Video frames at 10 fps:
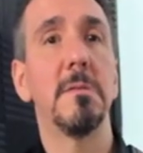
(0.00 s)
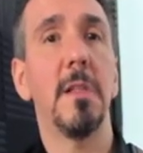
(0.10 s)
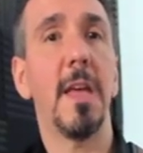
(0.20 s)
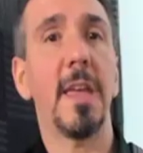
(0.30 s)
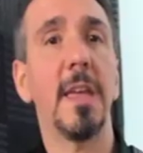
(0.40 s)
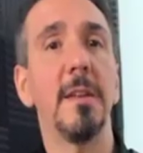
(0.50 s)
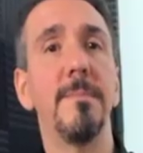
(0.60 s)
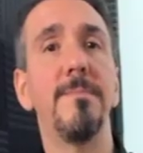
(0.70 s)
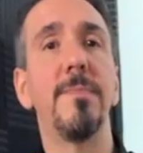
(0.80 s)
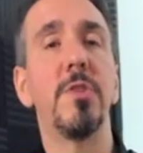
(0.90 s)
Like it,
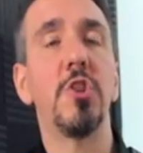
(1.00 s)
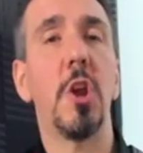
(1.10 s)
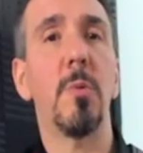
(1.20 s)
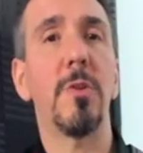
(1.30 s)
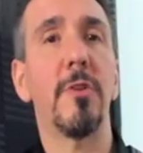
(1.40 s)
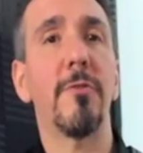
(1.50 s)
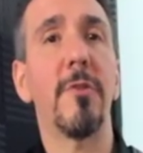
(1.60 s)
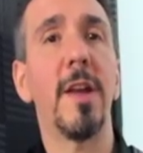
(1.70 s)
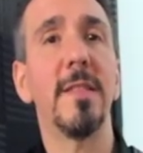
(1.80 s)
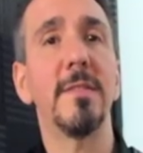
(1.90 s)
share it with your
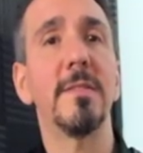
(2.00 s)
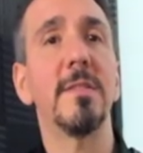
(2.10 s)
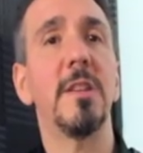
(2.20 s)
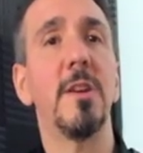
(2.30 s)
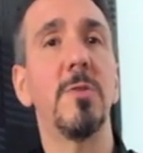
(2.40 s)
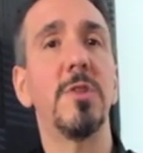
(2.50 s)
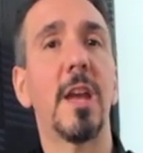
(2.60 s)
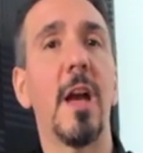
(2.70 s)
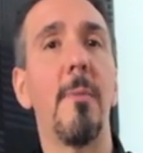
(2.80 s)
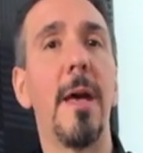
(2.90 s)
friends. You know,
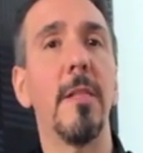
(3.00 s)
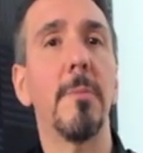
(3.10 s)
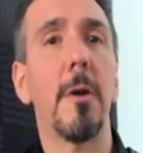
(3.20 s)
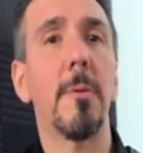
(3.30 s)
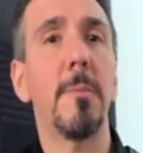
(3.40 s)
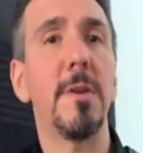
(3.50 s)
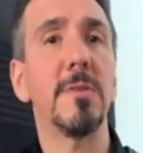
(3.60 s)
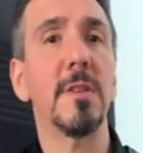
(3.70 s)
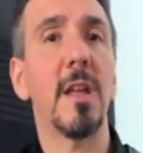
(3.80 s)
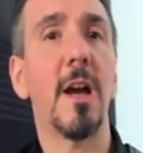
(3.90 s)
check out
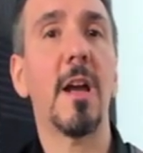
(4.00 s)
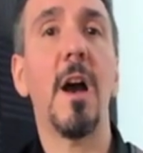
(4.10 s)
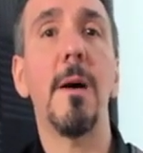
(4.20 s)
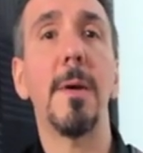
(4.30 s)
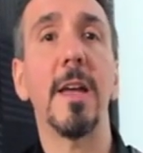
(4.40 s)
MattLaBarbermusic.com.